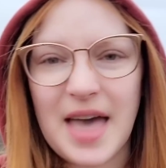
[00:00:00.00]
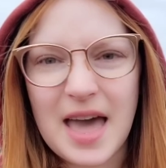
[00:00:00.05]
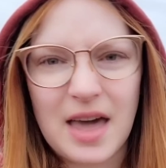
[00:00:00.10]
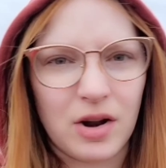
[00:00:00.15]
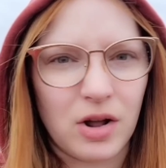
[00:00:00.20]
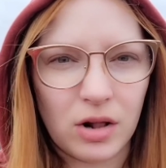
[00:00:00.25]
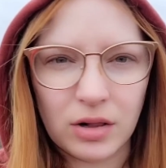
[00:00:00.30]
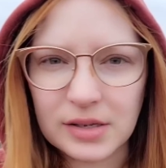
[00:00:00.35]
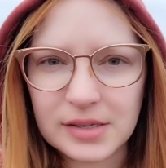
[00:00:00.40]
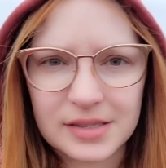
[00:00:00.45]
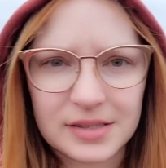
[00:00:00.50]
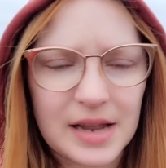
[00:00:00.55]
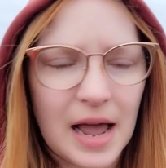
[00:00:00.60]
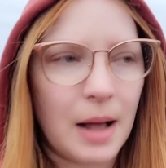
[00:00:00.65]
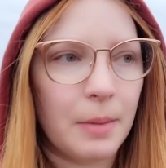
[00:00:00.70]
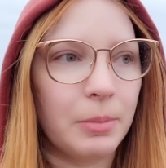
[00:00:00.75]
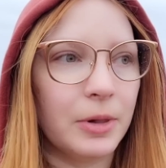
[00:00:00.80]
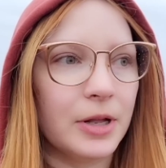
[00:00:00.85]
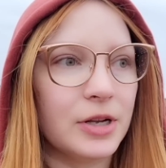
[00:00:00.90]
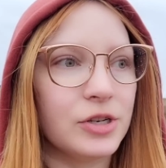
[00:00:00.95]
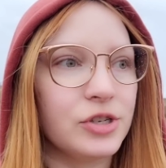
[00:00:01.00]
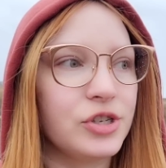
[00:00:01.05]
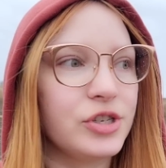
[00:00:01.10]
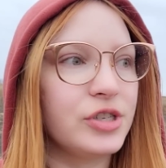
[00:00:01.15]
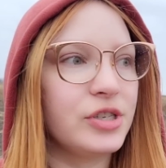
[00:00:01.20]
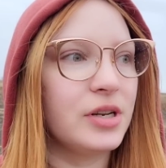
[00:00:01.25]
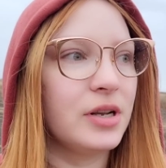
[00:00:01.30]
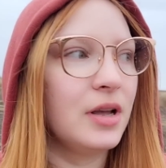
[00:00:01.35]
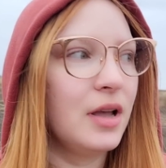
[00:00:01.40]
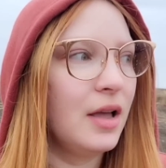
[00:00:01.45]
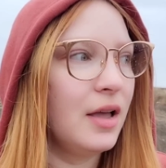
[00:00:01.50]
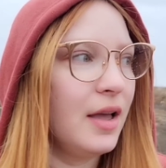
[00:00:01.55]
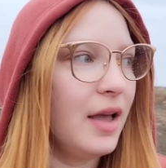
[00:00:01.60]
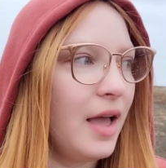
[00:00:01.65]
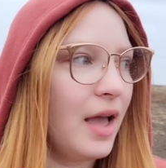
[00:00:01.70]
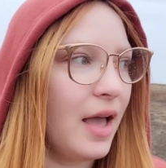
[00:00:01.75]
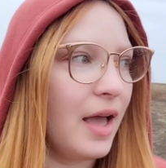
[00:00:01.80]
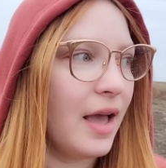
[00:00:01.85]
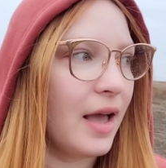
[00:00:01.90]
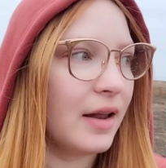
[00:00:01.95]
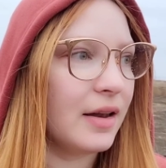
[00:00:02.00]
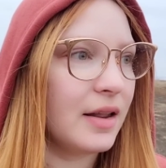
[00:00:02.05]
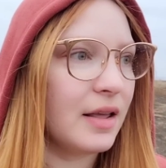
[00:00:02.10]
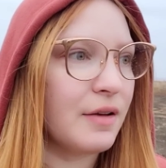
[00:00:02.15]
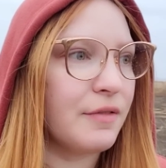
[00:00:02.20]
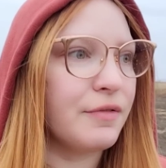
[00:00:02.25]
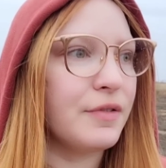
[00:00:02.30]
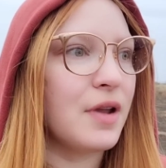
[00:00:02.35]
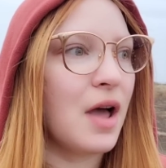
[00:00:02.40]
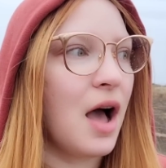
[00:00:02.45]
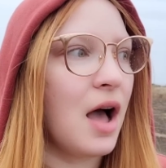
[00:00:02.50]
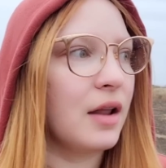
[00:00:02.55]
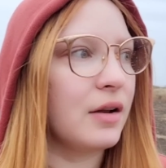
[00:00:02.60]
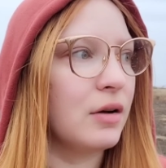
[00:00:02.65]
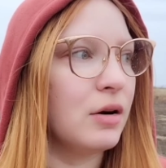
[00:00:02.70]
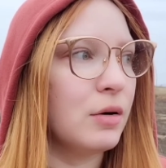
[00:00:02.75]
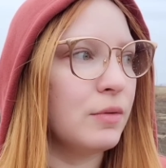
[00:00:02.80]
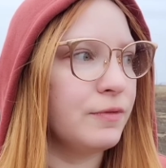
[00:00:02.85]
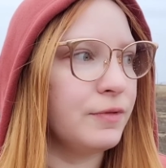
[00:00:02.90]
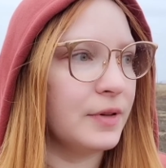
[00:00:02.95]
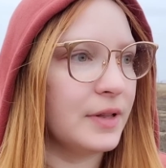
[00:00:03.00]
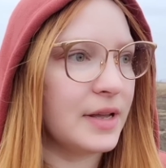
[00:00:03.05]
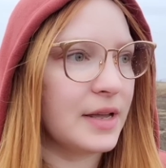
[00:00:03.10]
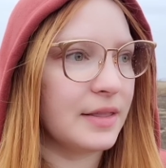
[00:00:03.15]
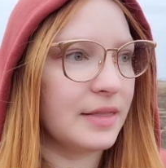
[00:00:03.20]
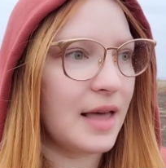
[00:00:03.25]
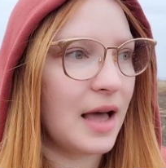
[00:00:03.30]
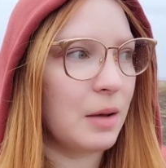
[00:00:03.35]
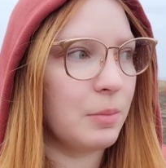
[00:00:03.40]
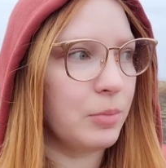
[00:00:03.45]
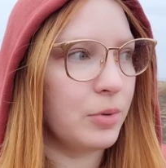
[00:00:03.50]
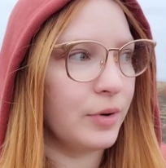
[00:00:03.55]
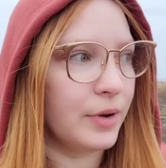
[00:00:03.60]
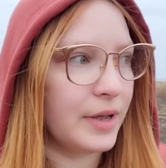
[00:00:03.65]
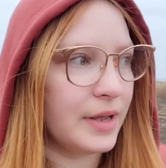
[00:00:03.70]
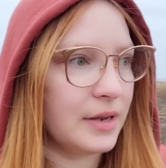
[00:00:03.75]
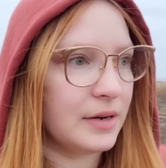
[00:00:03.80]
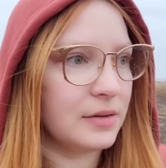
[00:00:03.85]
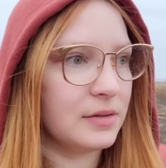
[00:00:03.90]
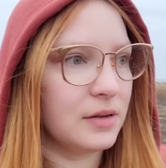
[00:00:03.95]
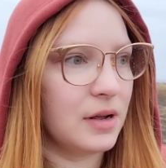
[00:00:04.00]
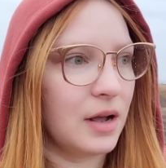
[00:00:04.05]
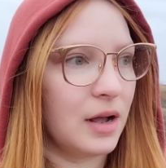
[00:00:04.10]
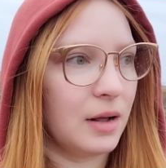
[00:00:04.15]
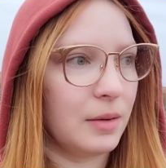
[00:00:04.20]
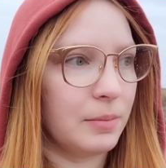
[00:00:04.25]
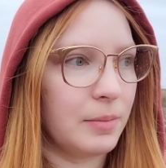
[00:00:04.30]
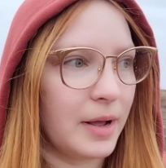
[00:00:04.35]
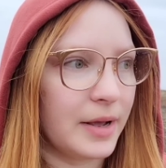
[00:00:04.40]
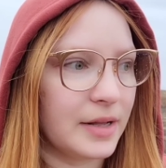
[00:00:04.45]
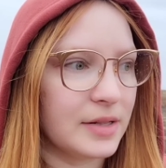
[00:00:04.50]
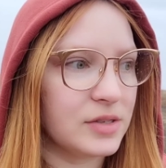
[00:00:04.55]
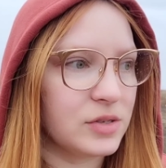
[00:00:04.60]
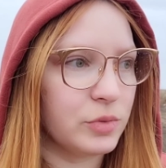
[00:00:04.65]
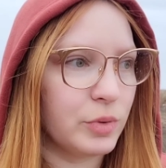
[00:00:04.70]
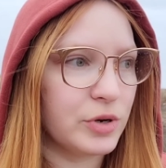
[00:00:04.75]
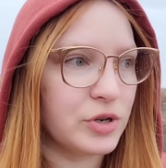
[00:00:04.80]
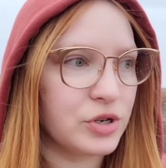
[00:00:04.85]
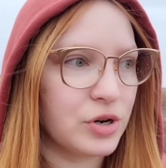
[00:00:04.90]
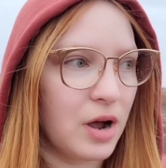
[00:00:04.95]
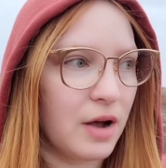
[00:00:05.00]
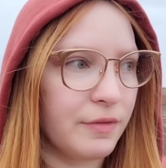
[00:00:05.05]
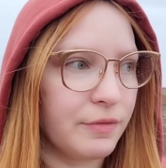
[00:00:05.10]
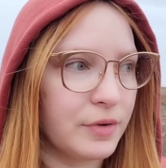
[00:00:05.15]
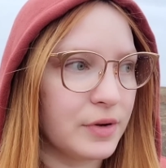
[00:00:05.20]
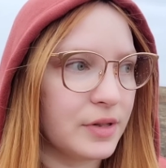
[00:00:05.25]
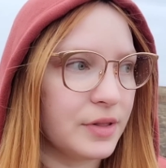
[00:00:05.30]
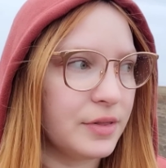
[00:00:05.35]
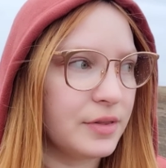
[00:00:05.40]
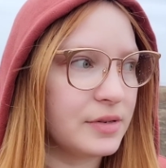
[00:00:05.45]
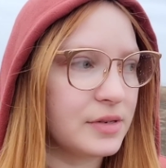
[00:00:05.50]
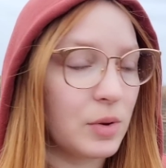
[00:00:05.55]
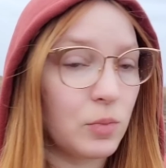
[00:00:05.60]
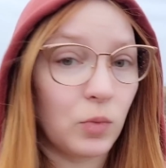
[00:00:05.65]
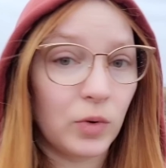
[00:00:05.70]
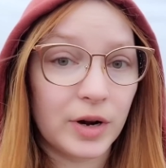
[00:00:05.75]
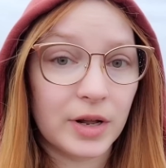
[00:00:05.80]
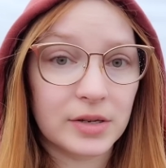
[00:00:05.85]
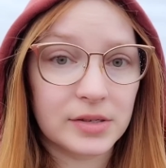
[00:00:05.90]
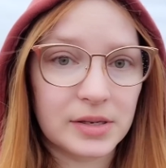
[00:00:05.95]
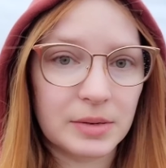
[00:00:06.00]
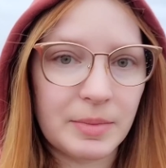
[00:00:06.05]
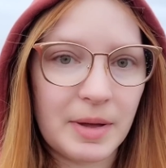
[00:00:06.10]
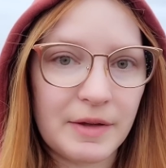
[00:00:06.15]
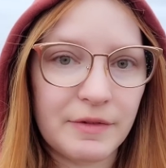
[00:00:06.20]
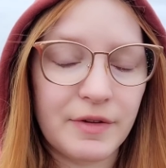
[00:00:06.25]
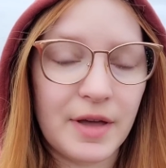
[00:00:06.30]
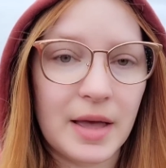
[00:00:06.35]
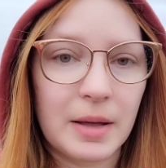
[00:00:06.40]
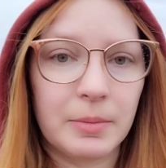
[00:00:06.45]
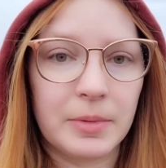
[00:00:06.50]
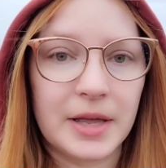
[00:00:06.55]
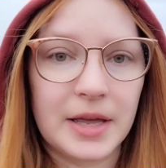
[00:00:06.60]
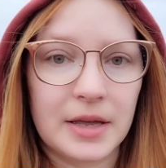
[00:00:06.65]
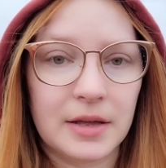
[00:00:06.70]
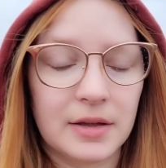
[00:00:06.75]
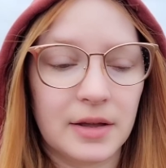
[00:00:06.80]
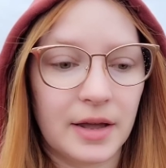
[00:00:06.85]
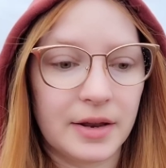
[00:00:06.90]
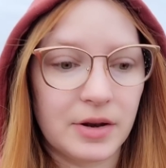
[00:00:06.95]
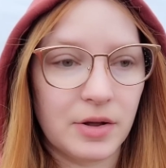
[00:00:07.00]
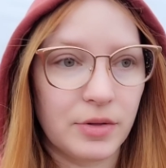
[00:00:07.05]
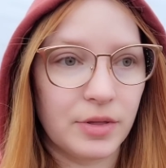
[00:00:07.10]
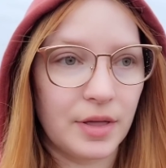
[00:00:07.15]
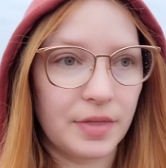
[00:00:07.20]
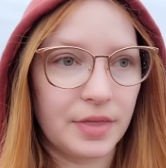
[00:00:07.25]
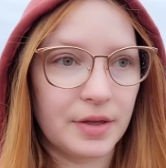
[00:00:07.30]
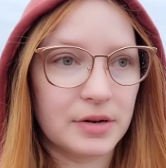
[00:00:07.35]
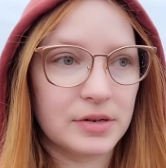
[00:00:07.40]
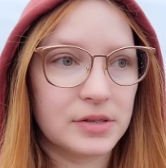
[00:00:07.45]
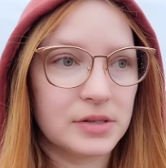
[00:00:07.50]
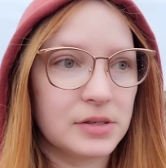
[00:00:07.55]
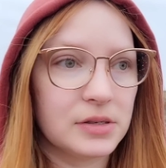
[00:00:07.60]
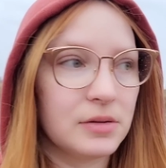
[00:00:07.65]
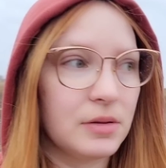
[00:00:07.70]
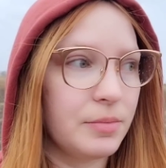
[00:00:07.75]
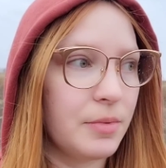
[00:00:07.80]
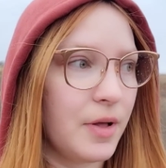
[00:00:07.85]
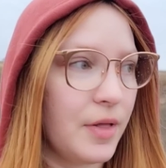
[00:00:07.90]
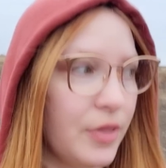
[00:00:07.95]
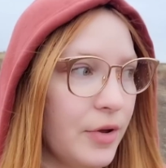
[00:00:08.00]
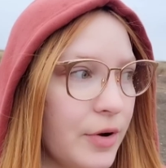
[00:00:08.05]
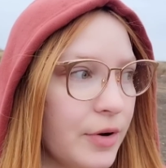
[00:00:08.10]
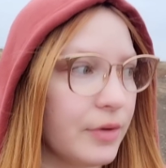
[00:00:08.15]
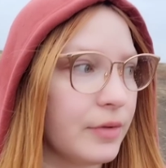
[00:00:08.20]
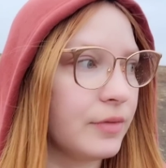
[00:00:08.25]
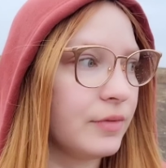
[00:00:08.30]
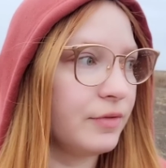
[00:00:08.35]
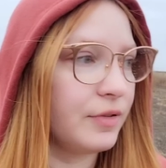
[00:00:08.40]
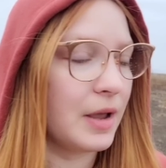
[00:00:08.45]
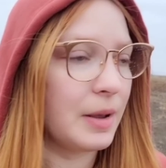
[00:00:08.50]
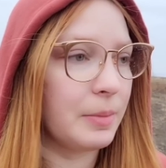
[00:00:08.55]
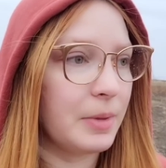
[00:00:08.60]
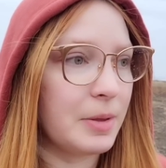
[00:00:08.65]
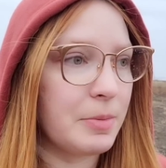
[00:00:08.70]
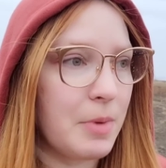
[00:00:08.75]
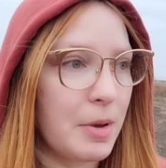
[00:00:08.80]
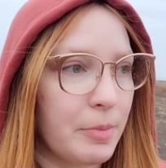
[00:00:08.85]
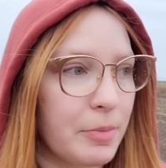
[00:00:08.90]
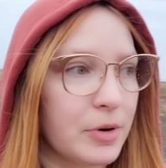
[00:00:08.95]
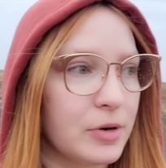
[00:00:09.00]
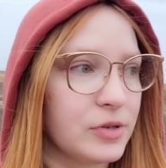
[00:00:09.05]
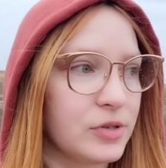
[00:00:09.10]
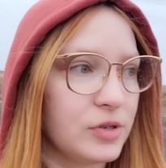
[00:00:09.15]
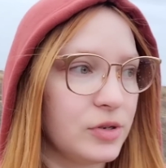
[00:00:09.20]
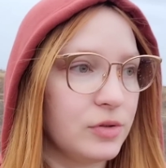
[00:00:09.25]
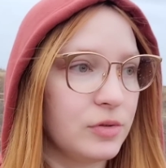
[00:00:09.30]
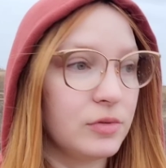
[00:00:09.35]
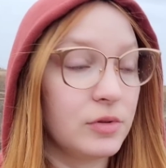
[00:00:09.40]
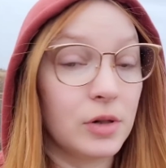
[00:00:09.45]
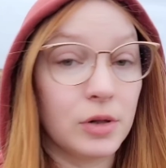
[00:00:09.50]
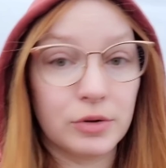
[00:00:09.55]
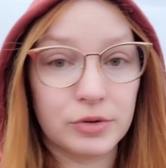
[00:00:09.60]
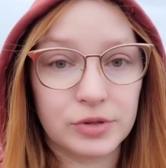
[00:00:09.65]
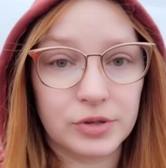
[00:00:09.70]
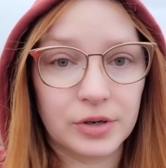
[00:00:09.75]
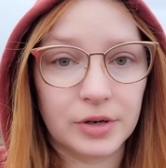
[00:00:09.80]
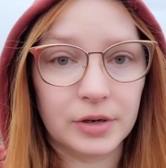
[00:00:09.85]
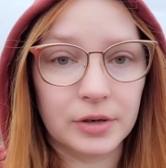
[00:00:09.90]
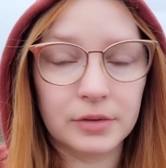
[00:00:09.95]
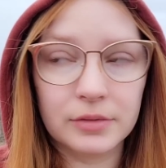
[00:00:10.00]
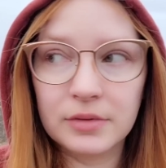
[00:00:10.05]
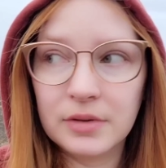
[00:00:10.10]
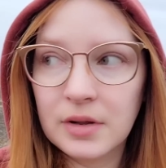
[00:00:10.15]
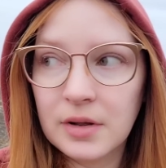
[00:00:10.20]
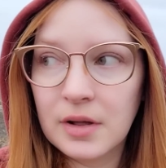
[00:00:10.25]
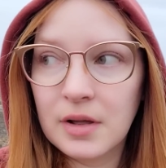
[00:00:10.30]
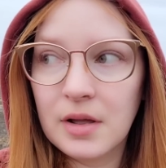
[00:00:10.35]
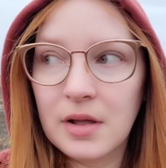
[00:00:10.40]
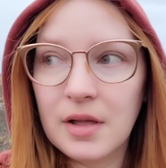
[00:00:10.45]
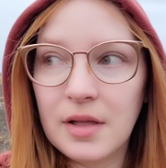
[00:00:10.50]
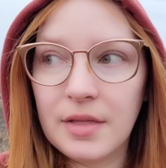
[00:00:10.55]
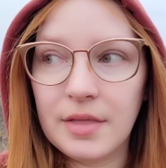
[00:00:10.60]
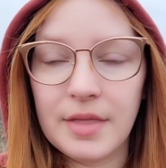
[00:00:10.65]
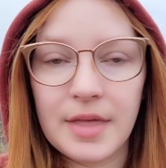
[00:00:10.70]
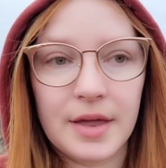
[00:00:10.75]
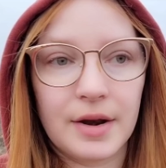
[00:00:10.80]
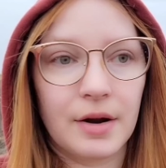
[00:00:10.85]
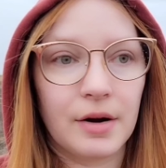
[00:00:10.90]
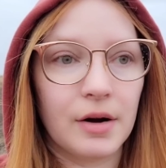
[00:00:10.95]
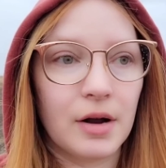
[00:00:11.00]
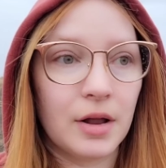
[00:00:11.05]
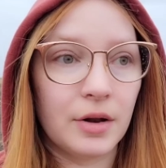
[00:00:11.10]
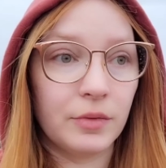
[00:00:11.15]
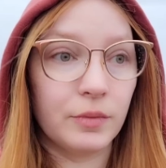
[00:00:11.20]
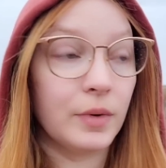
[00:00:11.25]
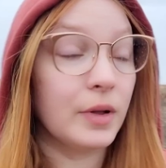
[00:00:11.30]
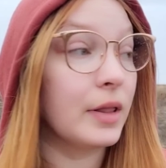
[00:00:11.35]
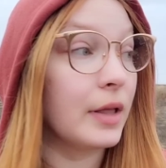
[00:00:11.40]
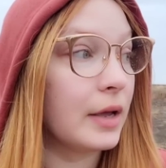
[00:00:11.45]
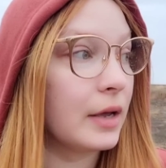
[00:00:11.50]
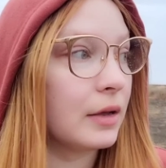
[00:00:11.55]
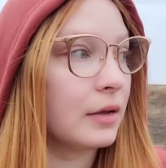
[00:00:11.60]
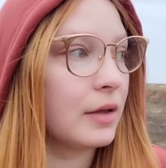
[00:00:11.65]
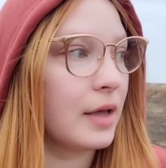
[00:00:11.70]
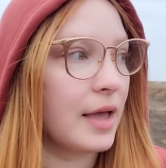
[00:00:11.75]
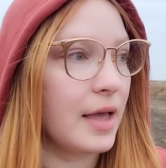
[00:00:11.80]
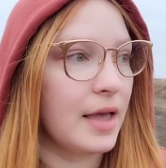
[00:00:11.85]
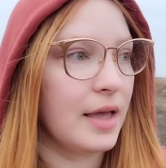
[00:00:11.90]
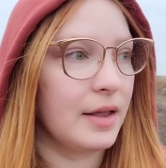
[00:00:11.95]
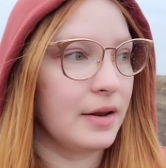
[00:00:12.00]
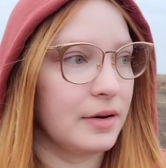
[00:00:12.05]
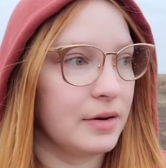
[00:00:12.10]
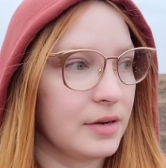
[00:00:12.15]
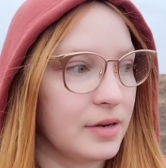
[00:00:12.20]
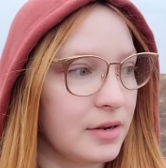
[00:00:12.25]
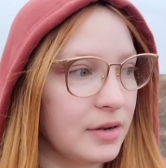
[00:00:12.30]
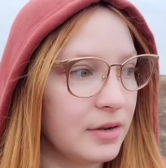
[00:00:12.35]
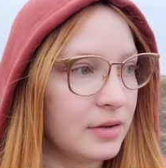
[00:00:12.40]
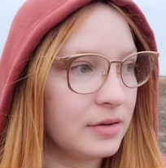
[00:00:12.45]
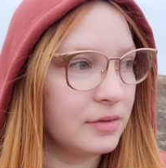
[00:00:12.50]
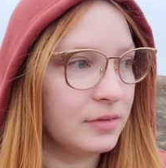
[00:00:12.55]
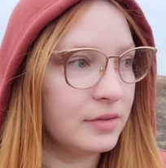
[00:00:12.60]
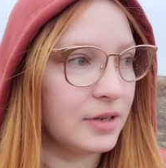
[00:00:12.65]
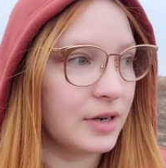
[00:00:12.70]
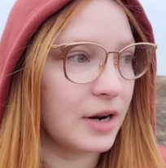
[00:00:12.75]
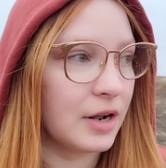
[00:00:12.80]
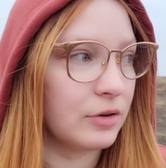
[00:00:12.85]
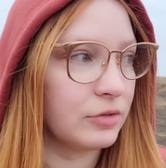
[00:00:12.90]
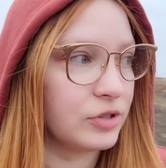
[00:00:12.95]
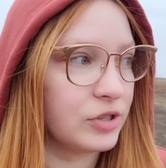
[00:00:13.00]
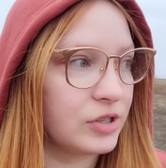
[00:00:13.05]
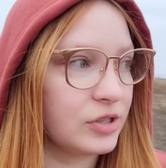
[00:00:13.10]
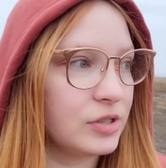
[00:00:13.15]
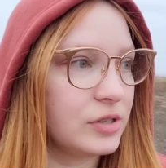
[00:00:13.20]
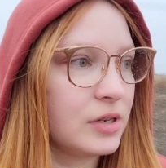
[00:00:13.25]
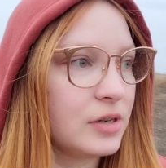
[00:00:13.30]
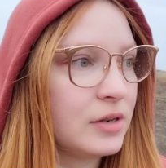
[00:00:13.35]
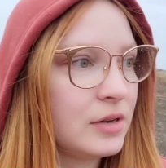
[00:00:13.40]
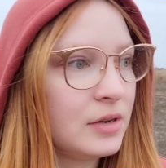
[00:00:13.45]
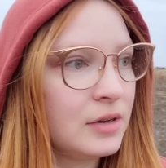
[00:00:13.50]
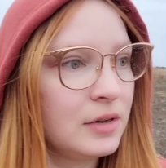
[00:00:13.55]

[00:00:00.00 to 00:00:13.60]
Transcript: that all established, and if not, hopefully at that point I can switch off with someone else in my family. I know that there's other family members closer that are unwilling and, you know, just